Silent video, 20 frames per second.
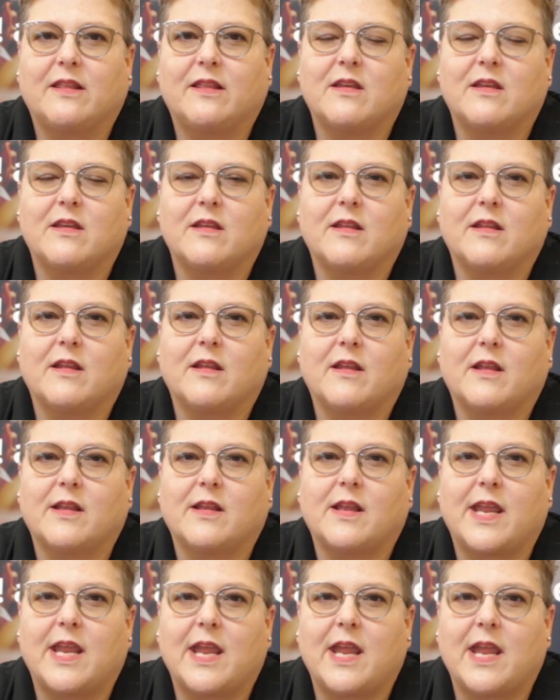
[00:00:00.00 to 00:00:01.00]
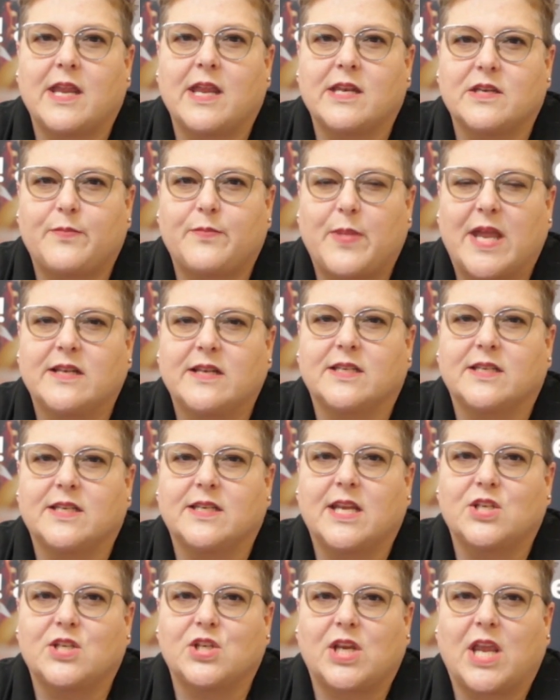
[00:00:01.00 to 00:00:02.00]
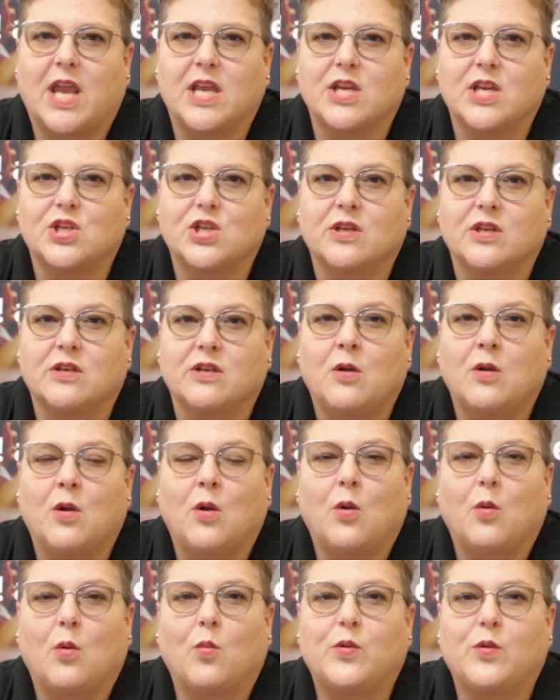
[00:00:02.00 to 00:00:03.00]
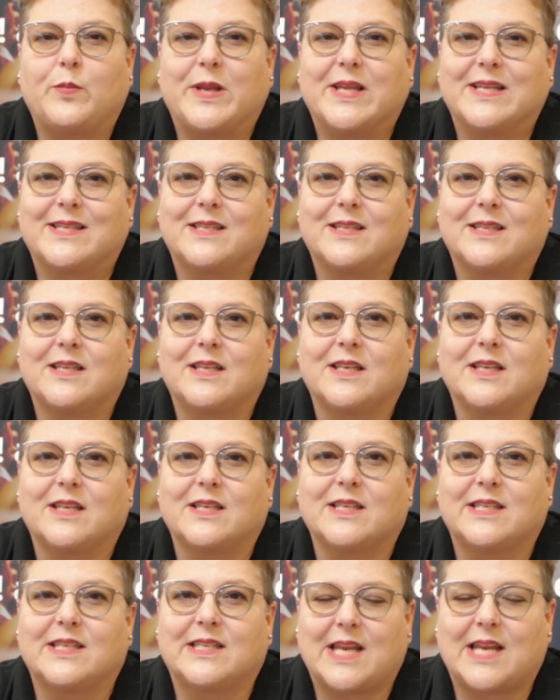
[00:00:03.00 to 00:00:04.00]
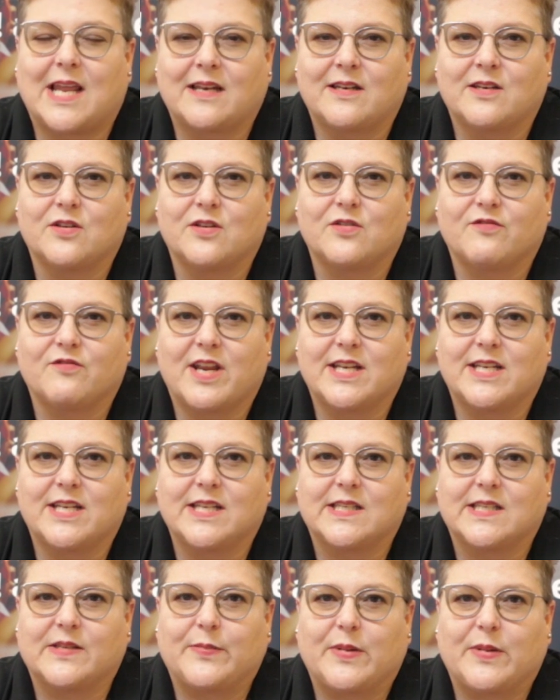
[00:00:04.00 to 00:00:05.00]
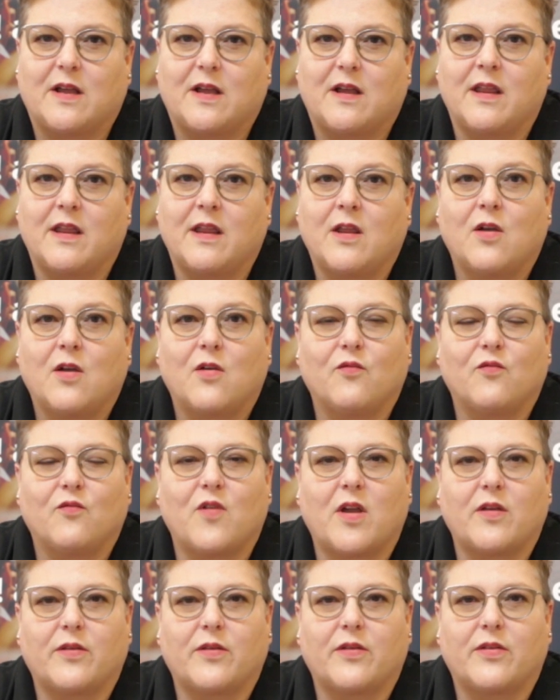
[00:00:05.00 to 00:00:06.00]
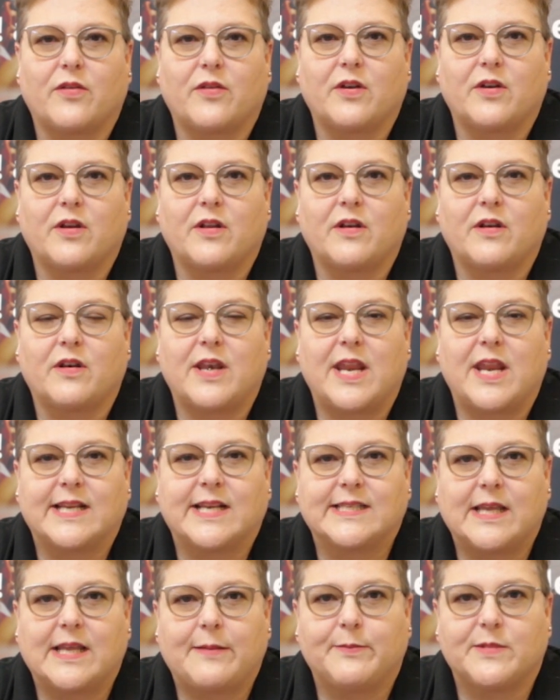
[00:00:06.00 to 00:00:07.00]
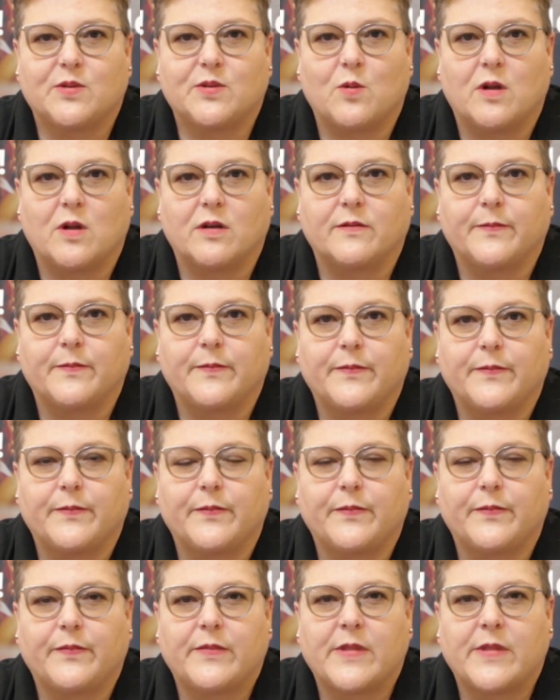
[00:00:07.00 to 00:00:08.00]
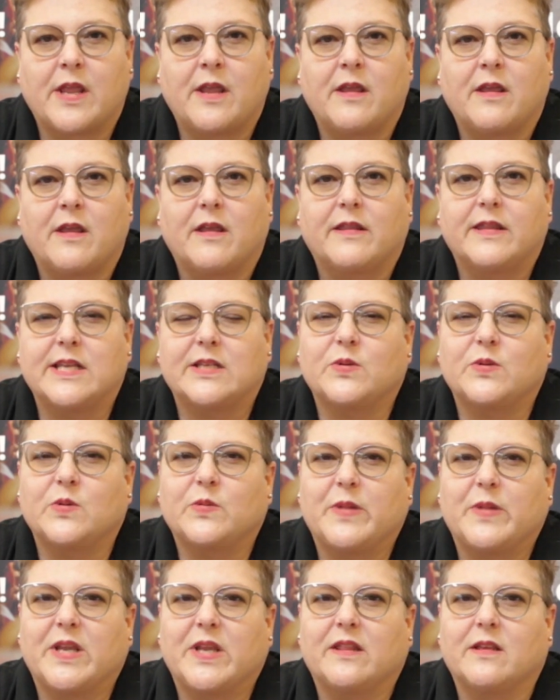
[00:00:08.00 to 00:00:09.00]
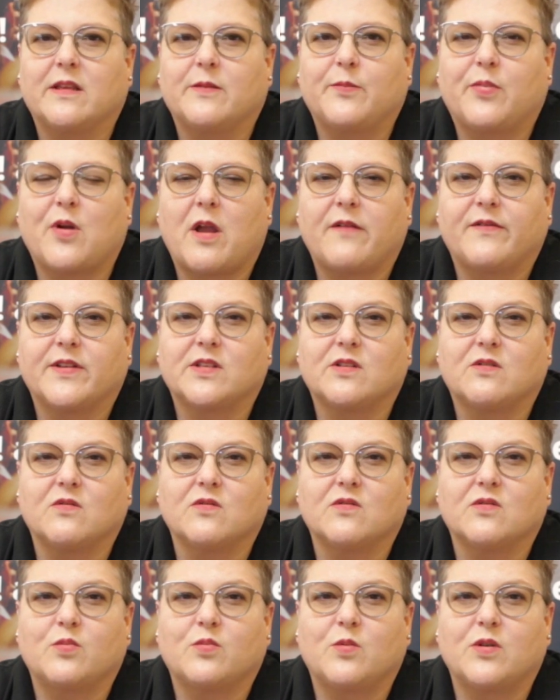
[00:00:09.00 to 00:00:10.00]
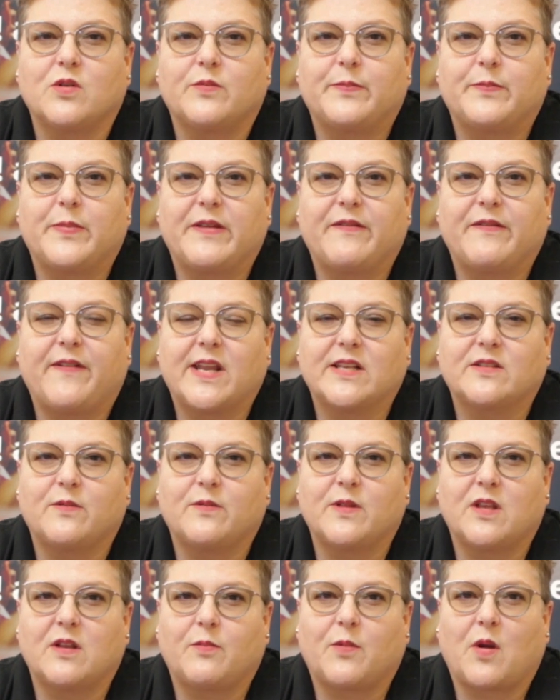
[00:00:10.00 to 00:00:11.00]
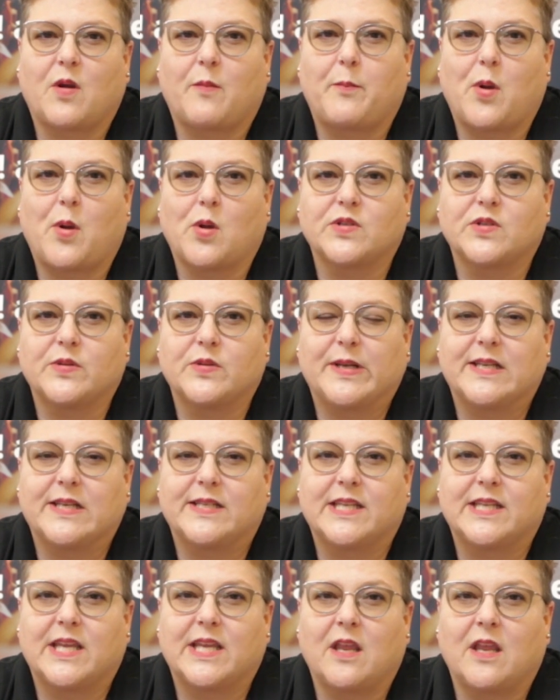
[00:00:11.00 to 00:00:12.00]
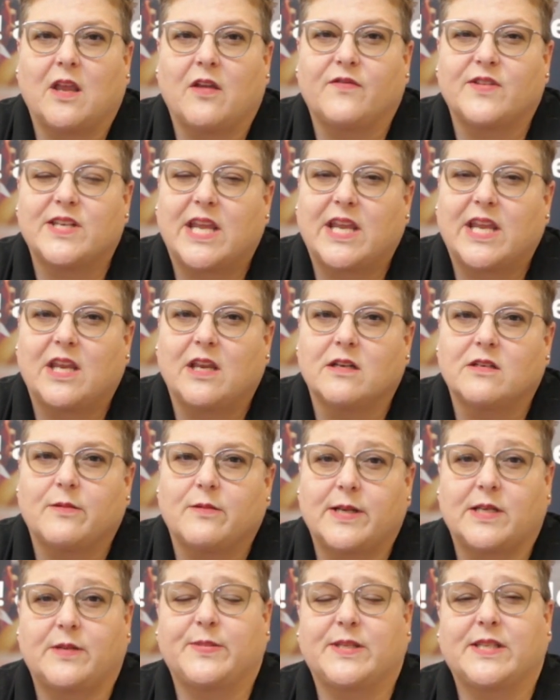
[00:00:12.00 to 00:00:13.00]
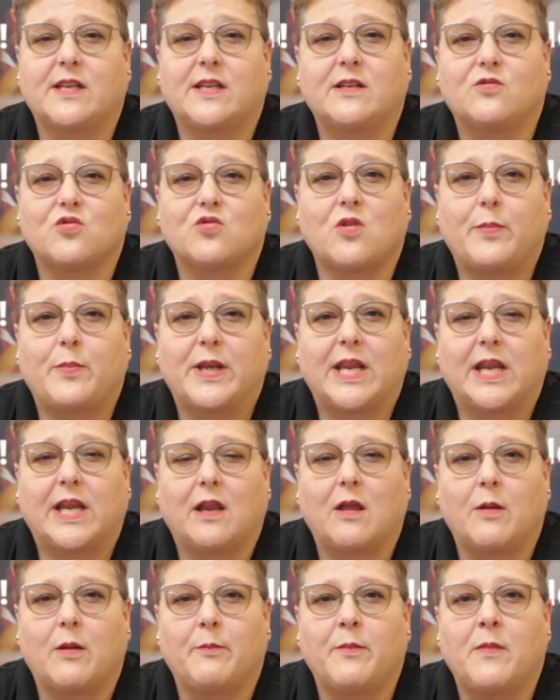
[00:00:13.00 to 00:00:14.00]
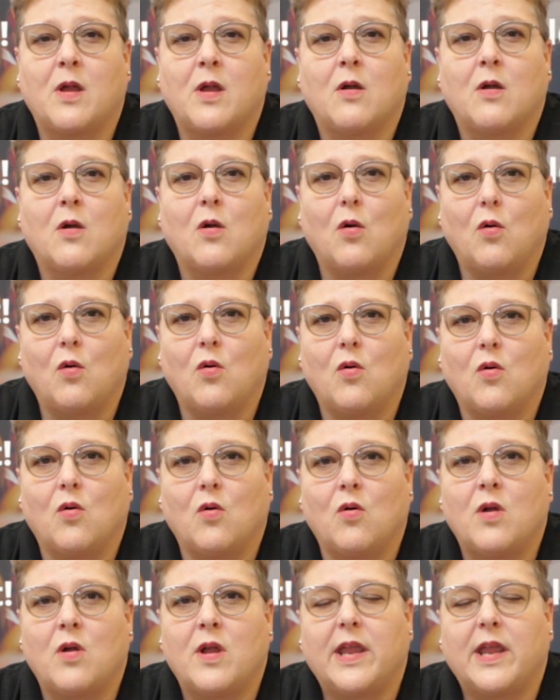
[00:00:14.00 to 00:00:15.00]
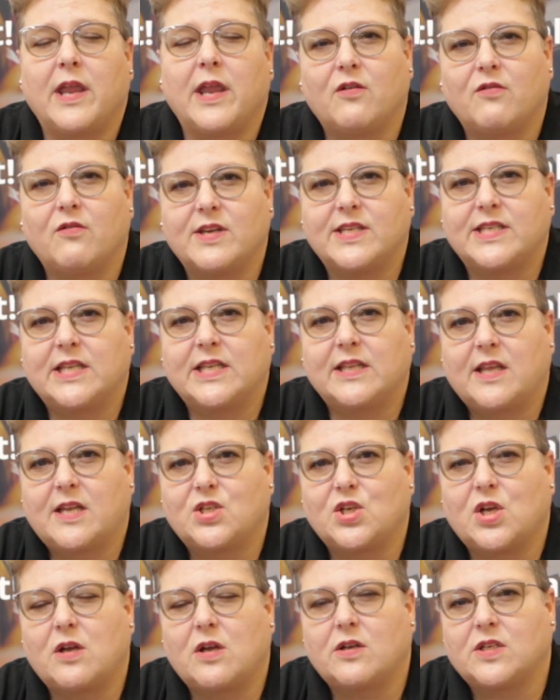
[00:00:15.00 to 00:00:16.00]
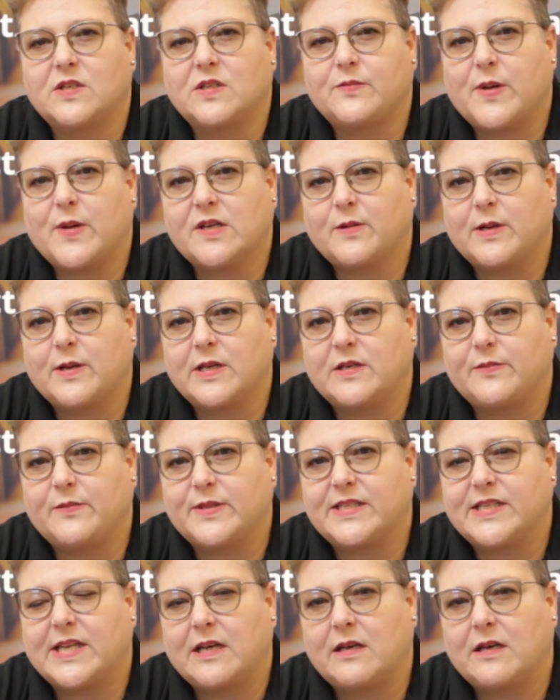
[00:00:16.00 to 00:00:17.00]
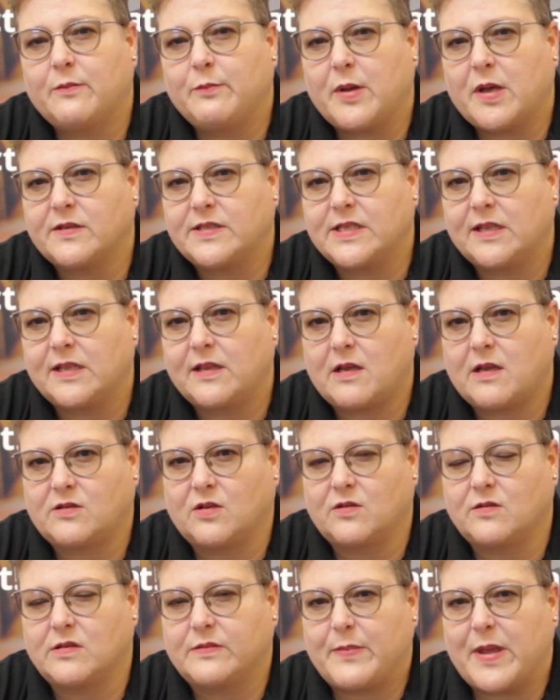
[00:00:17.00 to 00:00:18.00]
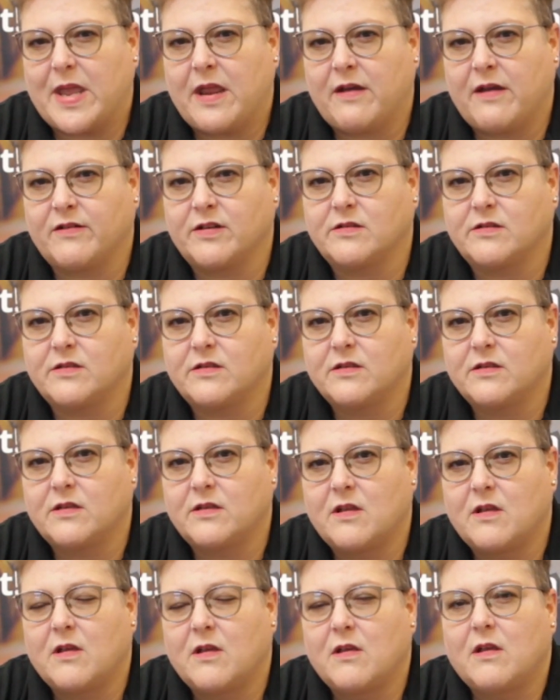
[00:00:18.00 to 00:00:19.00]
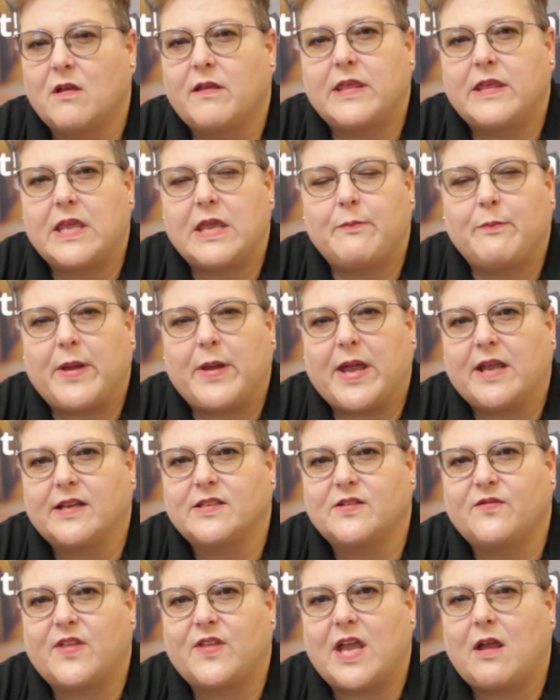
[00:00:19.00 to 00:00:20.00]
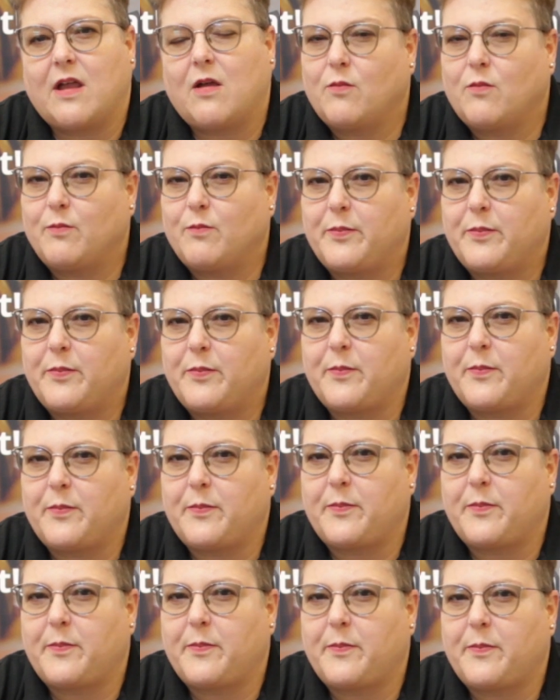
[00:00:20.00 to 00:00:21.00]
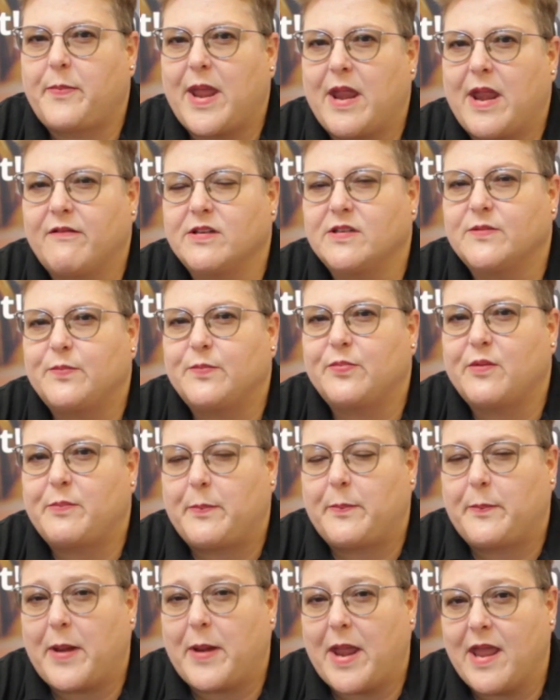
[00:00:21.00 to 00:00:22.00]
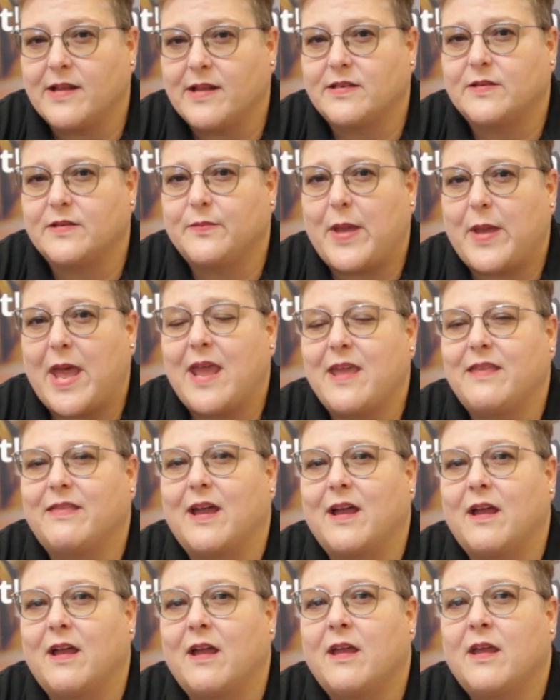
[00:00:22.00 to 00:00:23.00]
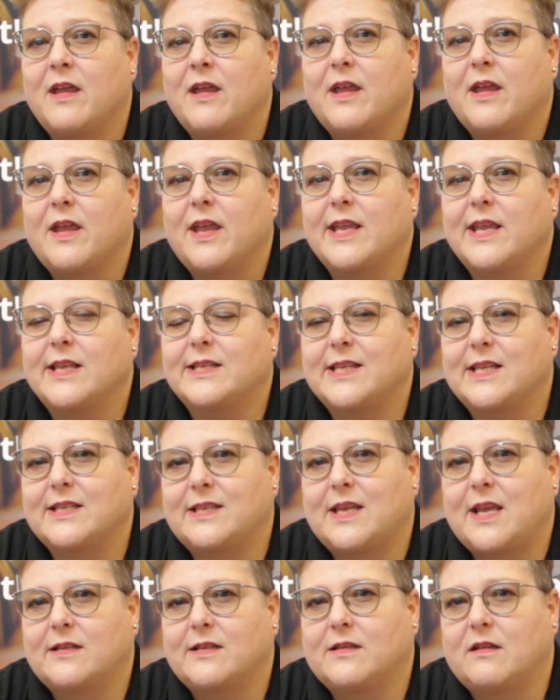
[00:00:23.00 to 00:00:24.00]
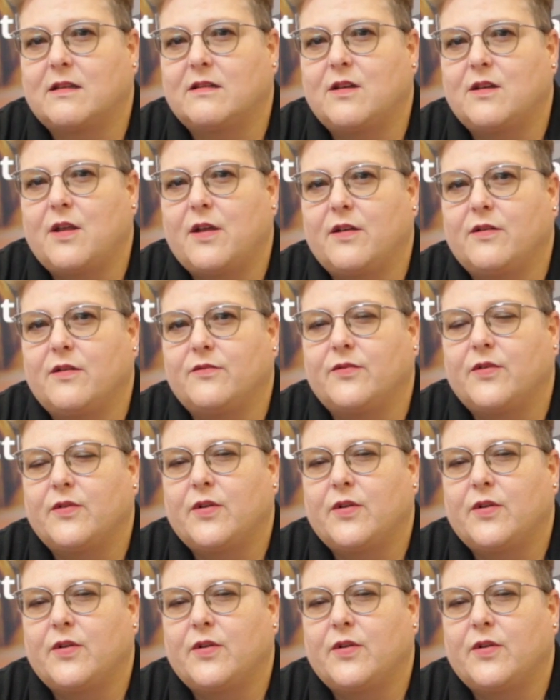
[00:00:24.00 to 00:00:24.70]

that independent education would be a standard rated supply, rather than an exempt one. This would mean that private schools would be faced with the possibility of taking a 20% drop in income or increasing their charges by 20% and passing that on to parents. The impacts of that on parents prepared to pay that is as yet unknown.